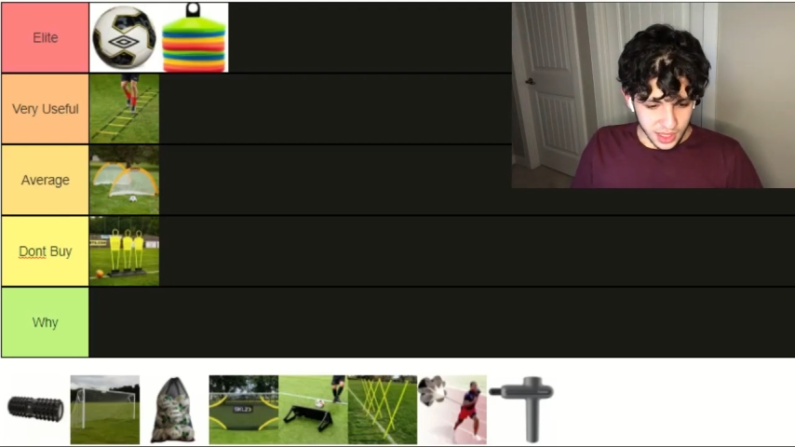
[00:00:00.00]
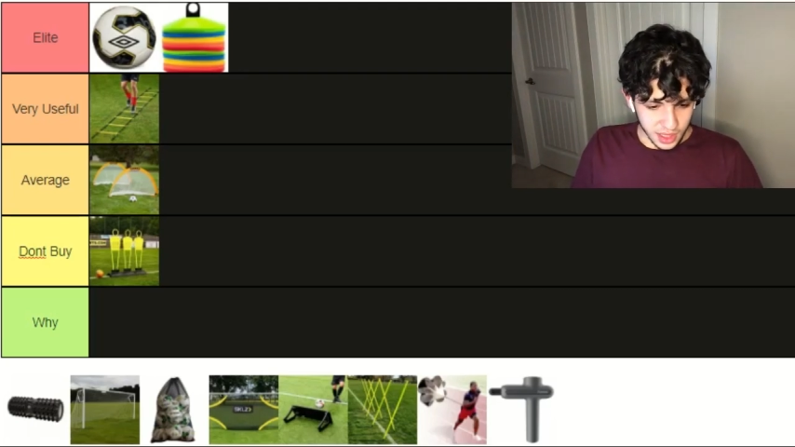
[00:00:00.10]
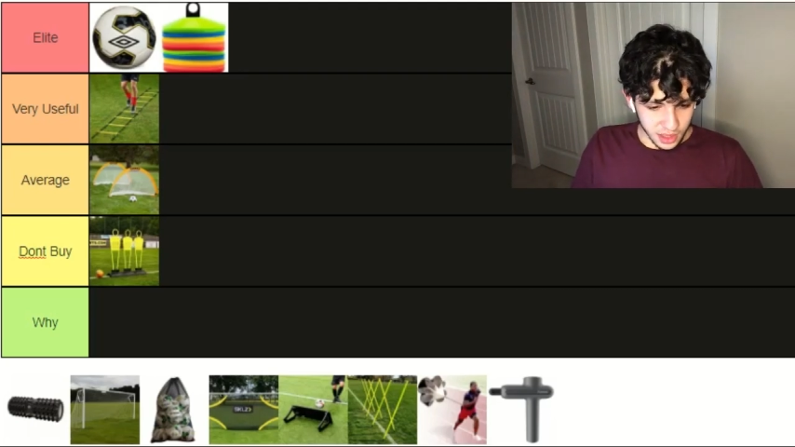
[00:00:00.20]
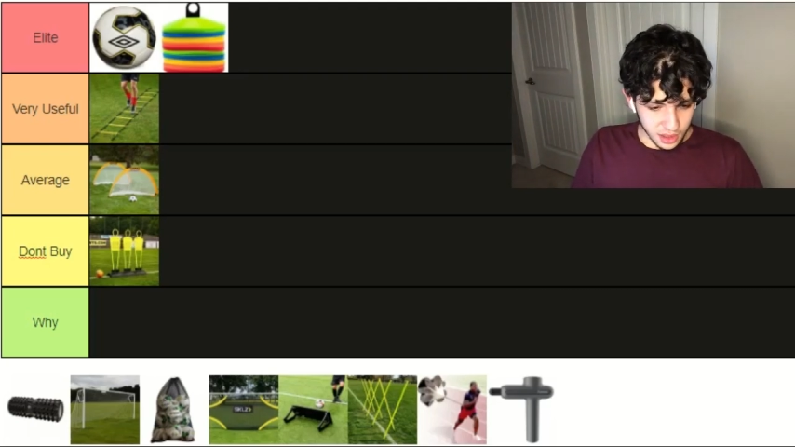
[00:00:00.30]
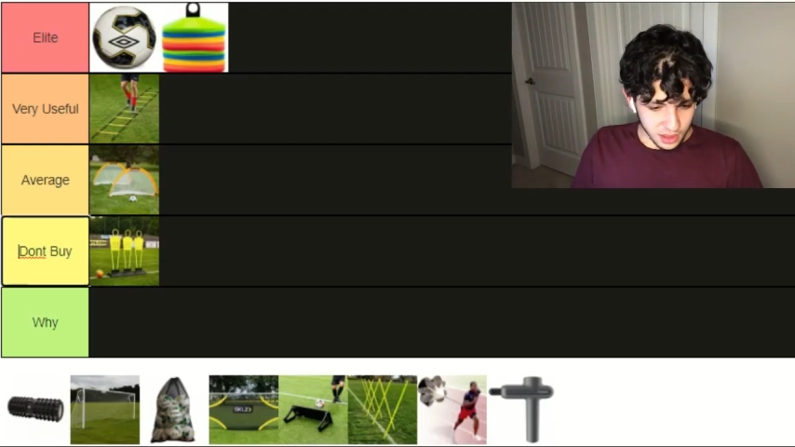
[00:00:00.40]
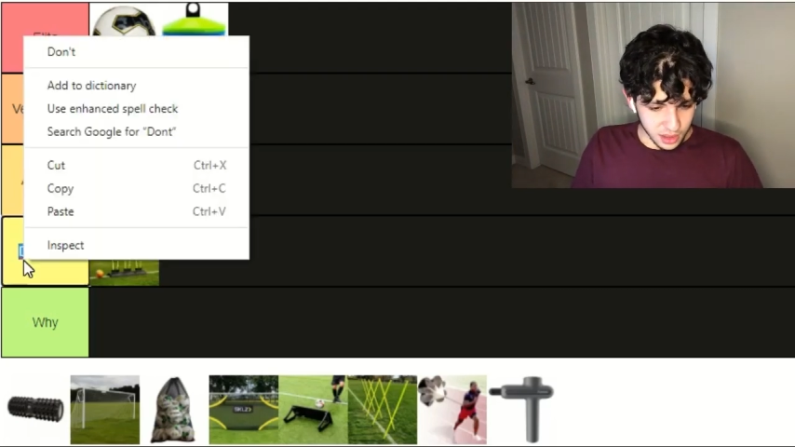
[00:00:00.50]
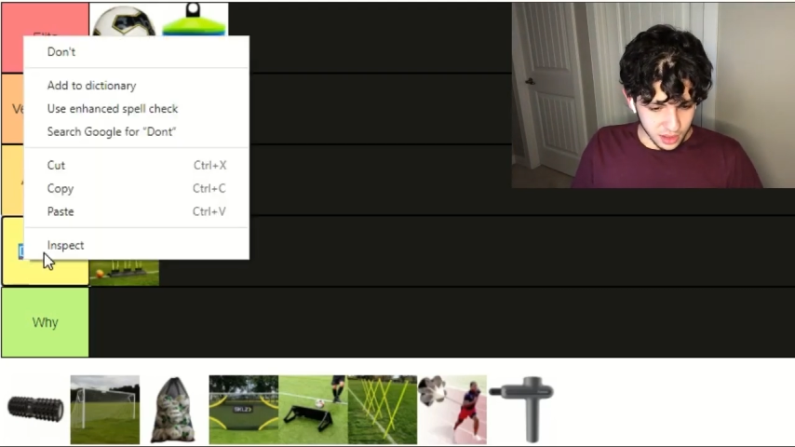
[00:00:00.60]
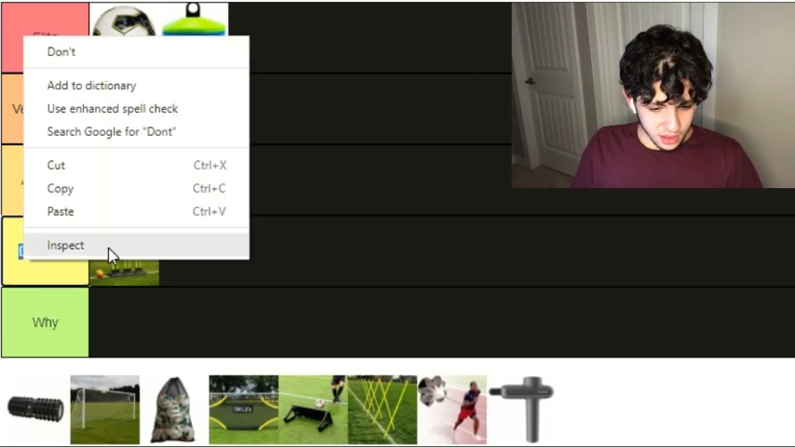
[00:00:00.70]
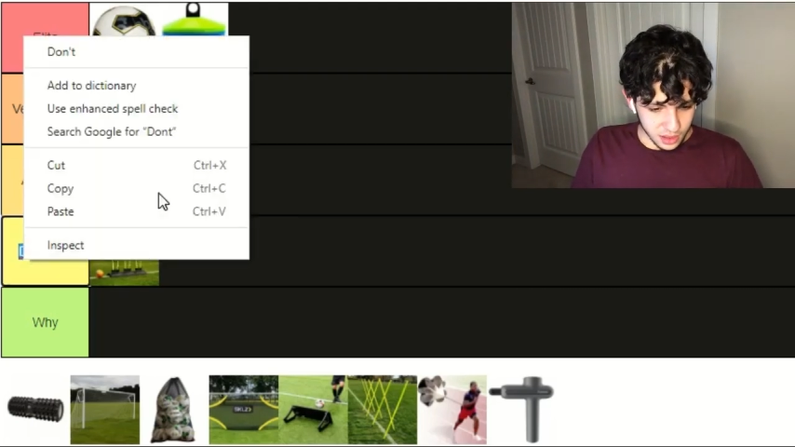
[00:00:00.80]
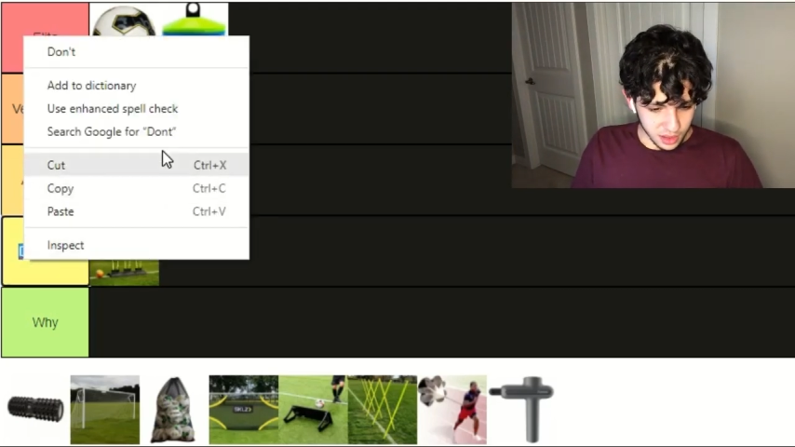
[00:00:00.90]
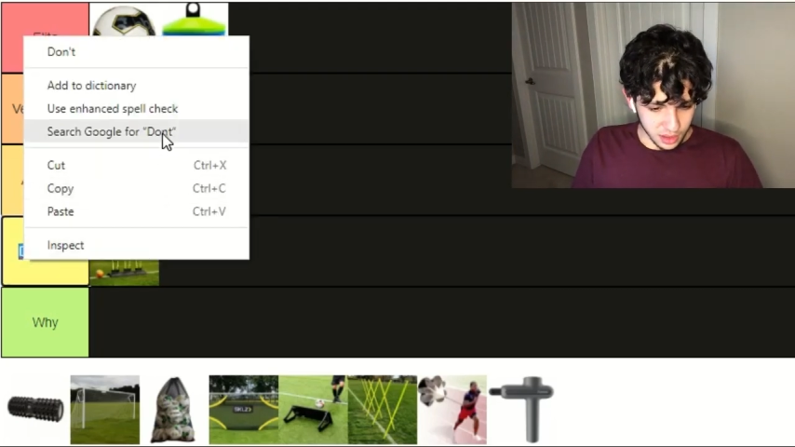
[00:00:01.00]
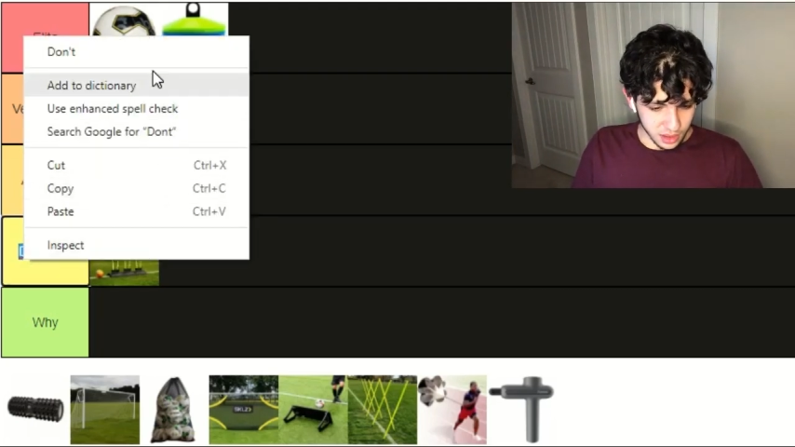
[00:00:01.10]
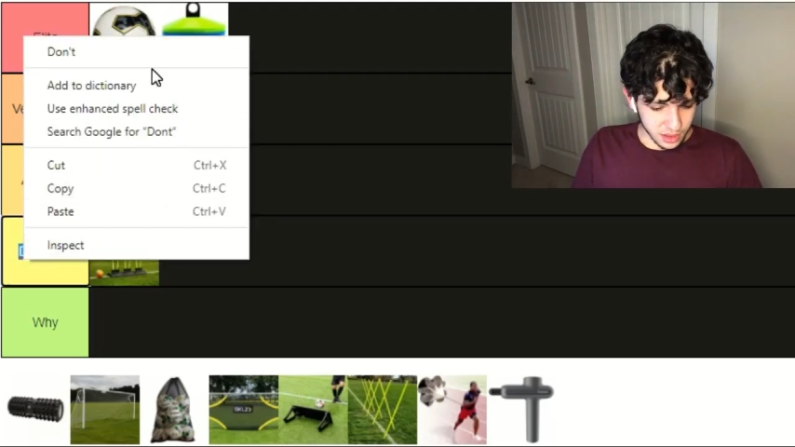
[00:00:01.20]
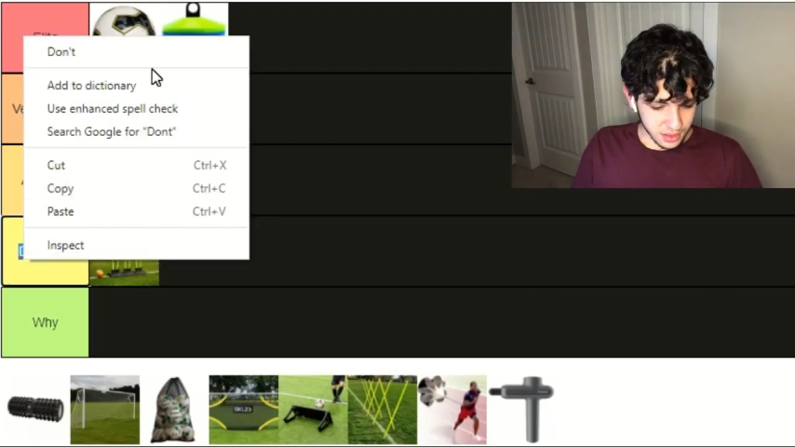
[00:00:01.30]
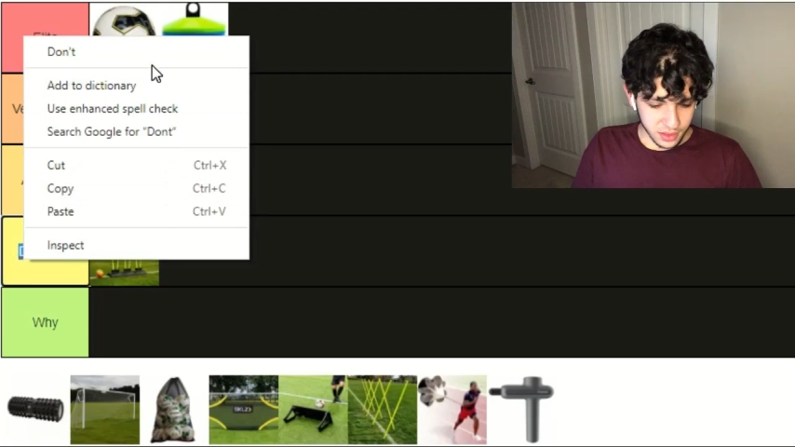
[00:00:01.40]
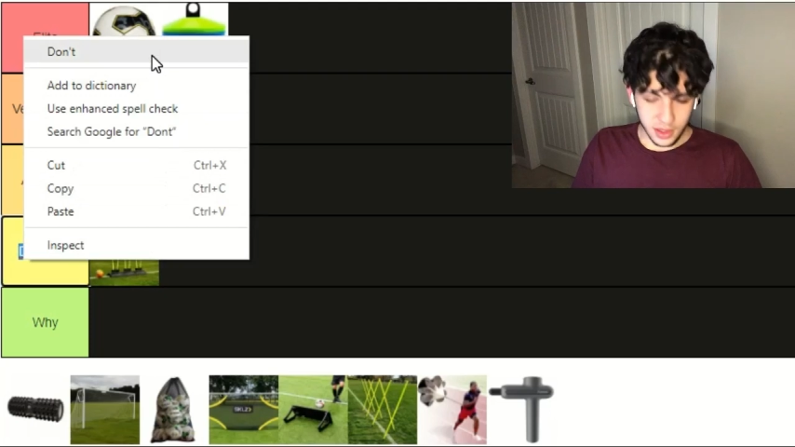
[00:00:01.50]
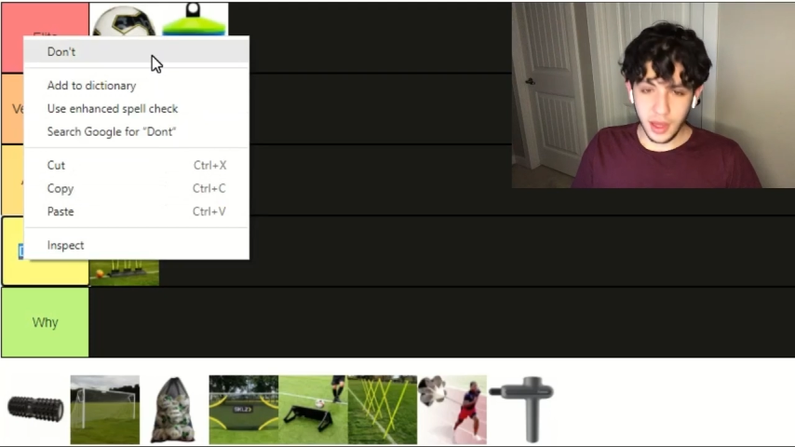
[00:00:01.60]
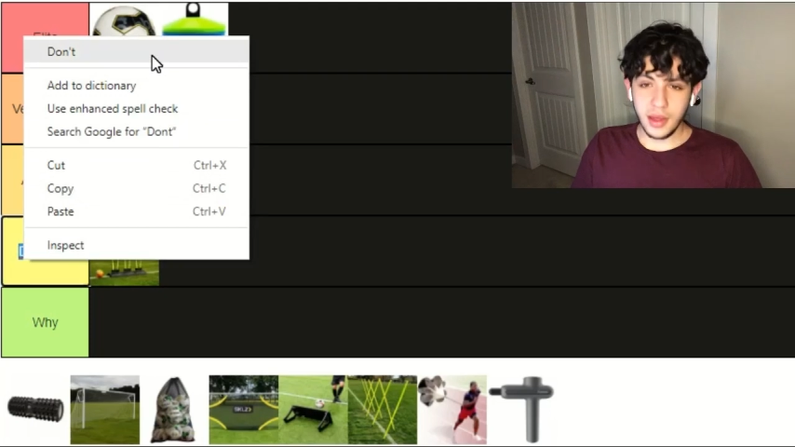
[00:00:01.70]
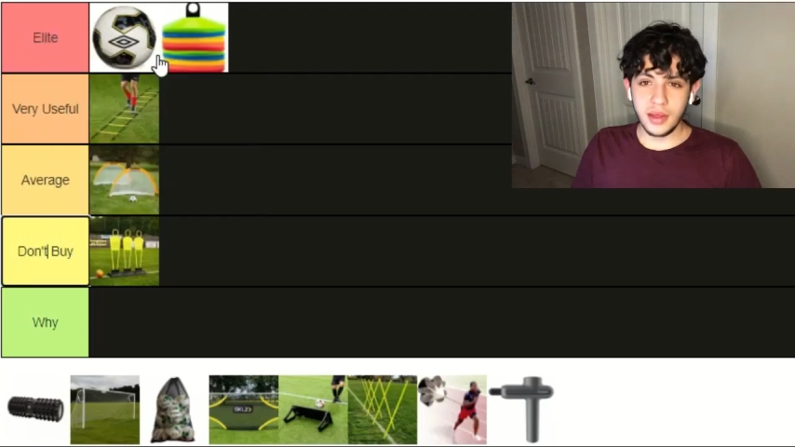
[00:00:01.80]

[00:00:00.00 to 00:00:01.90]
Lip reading: it here. Alright, okay.